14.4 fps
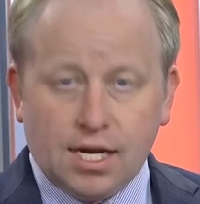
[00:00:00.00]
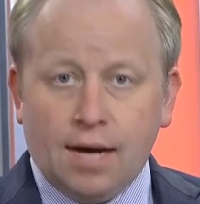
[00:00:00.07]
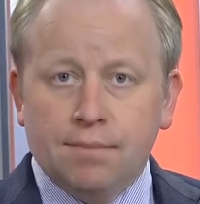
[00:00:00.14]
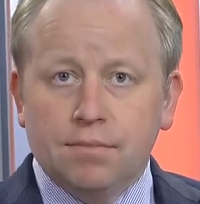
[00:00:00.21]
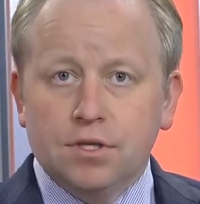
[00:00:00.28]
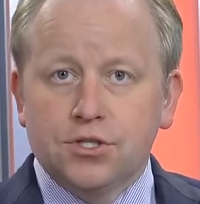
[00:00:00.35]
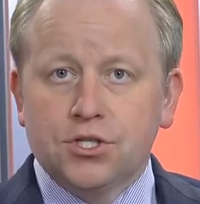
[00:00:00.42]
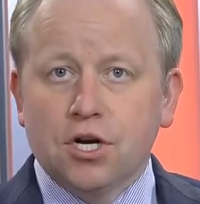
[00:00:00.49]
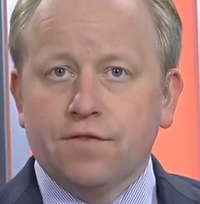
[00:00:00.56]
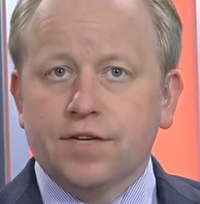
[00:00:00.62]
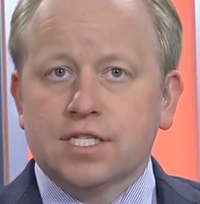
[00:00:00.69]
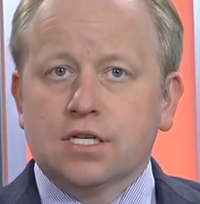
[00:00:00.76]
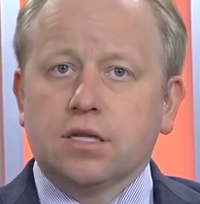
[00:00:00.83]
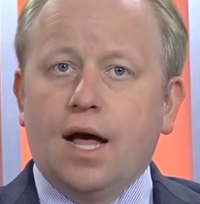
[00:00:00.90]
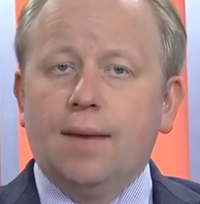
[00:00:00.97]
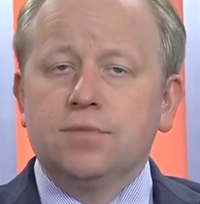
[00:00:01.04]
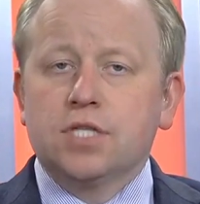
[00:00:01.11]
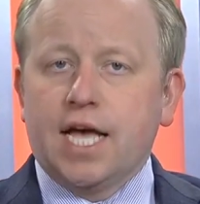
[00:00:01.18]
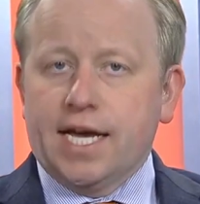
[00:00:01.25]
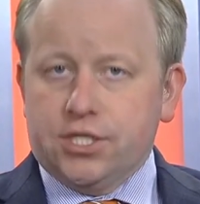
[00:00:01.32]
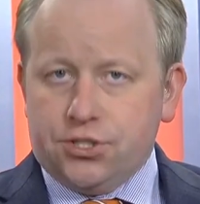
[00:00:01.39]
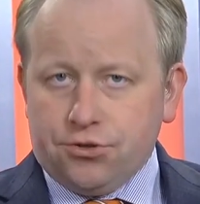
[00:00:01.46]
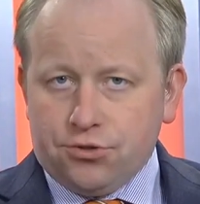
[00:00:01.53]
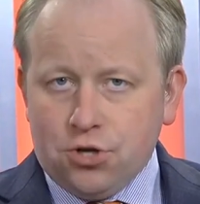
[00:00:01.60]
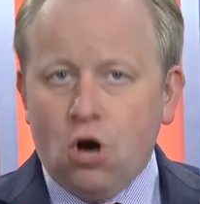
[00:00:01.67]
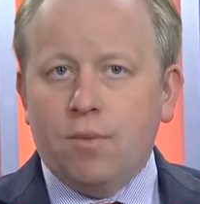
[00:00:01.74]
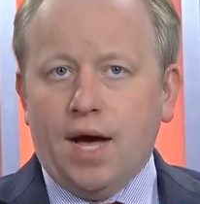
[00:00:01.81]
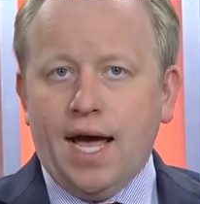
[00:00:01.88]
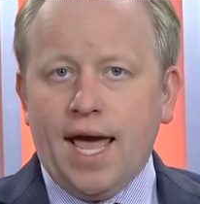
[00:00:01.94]
Some service clubs like
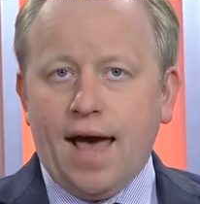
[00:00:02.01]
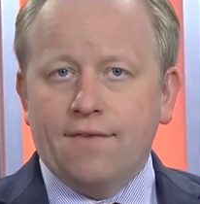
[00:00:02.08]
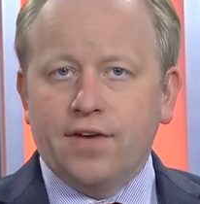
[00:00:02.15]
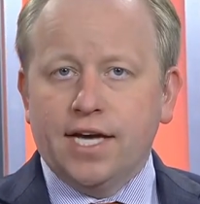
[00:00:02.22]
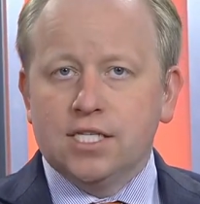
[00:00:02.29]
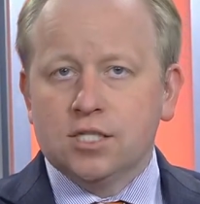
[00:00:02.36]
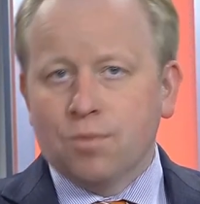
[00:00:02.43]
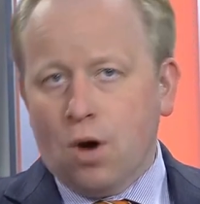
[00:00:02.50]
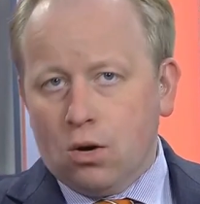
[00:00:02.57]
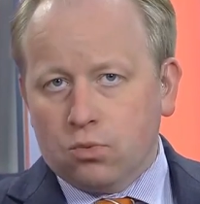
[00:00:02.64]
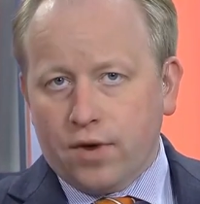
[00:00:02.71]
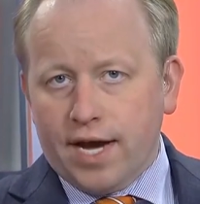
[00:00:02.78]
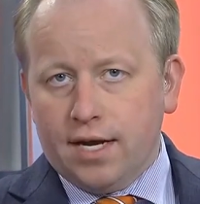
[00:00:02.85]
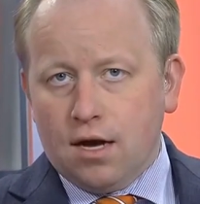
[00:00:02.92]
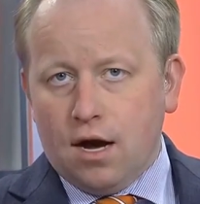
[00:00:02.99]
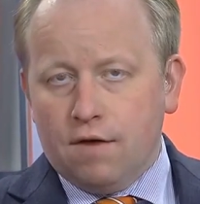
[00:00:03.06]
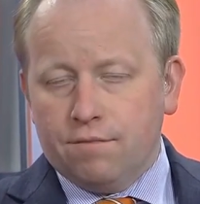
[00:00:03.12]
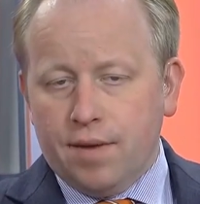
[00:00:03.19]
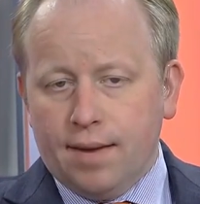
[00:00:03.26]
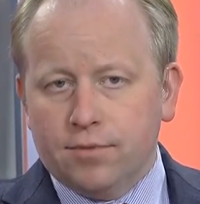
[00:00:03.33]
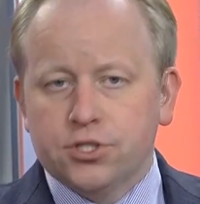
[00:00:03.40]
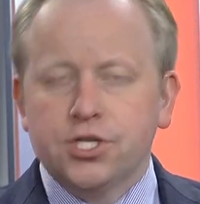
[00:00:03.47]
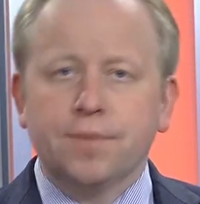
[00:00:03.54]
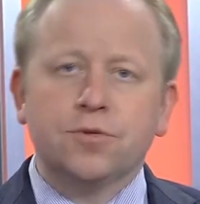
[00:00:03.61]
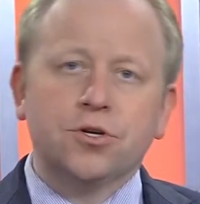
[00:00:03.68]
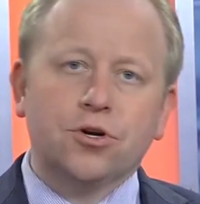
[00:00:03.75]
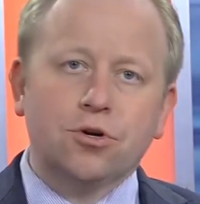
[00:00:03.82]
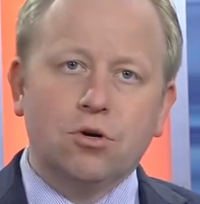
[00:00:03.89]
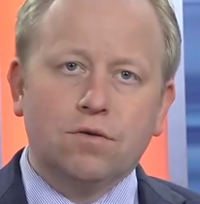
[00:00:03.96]
Sertoma have a small rate of
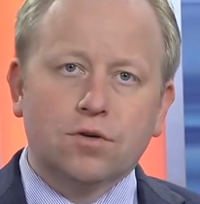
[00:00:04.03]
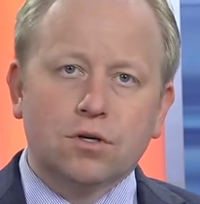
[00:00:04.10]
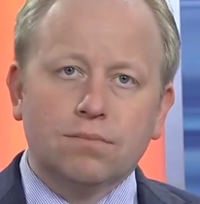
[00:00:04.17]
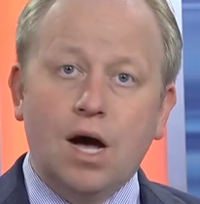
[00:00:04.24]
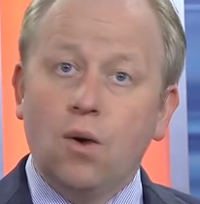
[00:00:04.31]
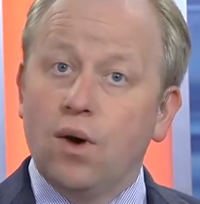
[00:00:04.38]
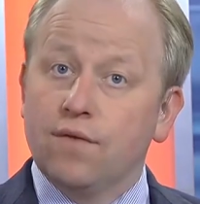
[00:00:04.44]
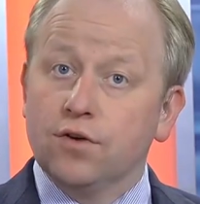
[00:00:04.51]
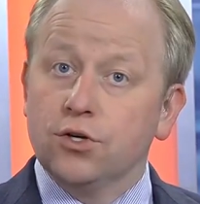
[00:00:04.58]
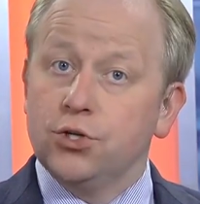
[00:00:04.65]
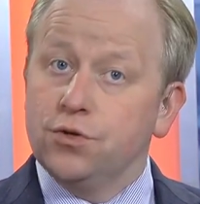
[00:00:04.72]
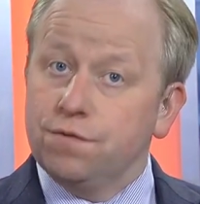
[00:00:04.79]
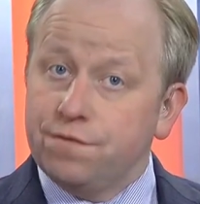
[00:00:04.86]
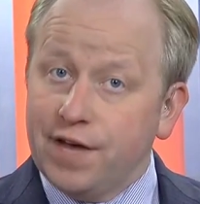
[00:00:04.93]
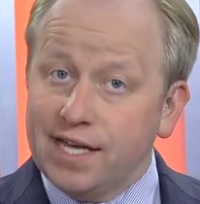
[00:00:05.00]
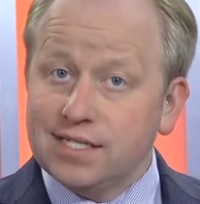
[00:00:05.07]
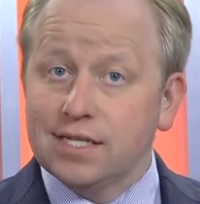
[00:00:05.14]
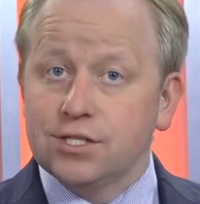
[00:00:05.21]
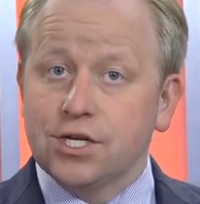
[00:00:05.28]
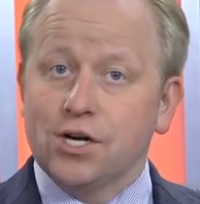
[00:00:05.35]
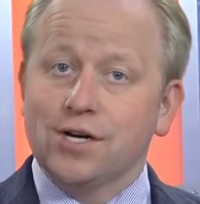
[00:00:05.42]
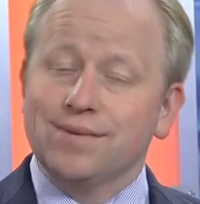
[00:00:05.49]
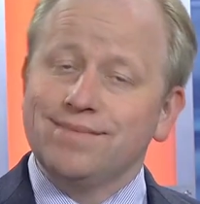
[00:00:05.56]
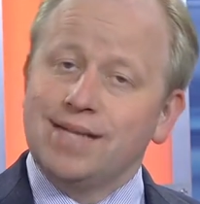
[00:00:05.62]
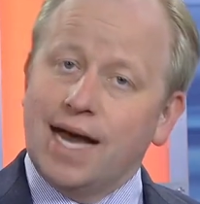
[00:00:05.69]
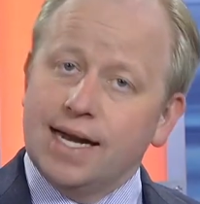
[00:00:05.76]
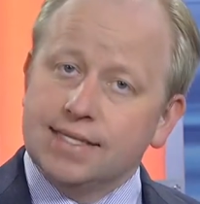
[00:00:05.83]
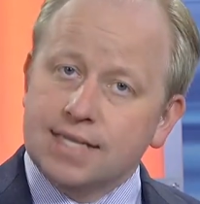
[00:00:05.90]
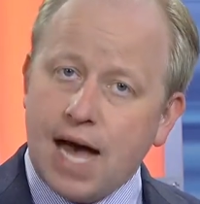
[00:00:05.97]
membership turnover. However, new faces
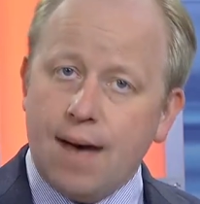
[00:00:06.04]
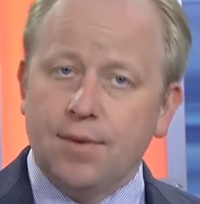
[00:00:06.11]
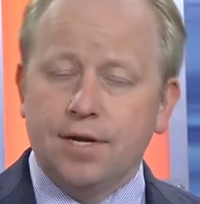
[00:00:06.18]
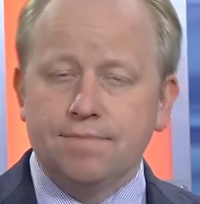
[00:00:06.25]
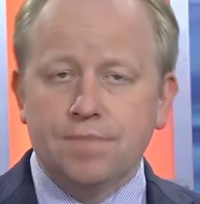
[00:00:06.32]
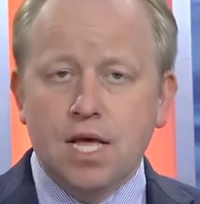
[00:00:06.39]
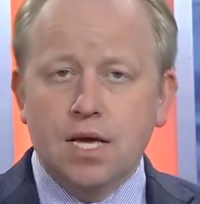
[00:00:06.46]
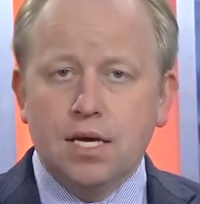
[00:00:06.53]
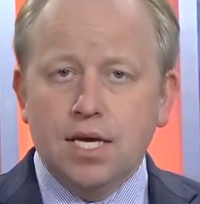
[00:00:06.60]
are not as common.